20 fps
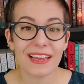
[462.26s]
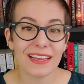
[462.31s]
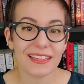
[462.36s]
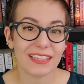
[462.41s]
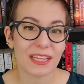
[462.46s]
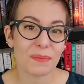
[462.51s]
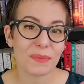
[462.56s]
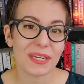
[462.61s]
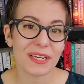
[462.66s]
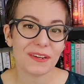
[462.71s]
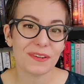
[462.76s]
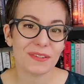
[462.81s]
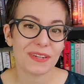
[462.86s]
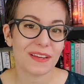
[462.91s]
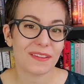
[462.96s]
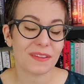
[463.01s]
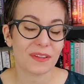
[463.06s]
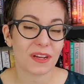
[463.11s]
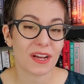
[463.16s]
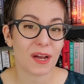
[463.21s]
Let me know
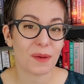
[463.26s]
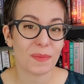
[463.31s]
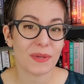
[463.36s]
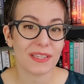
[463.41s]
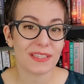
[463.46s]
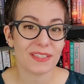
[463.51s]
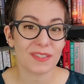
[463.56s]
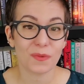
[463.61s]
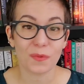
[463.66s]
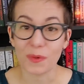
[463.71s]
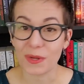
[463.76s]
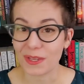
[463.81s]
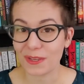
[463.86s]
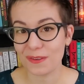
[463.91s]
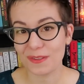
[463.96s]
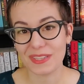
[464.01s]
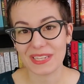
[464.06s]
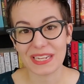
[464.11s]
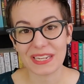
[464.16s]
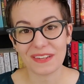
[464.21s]
down in the comments what
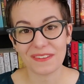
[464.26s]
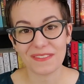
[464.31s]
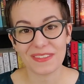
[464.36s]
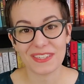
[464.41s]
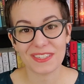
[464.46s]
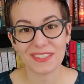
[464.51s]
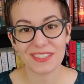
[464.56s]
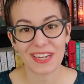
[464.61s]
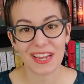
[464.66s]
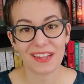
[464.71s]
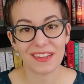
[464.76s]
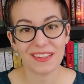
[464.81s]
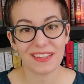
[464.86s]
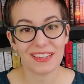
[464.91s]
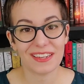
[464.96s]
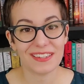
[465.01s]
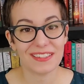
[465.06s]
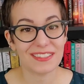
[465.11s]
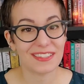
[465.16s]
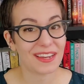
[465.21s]
you think of this
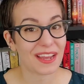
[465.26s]
challenge.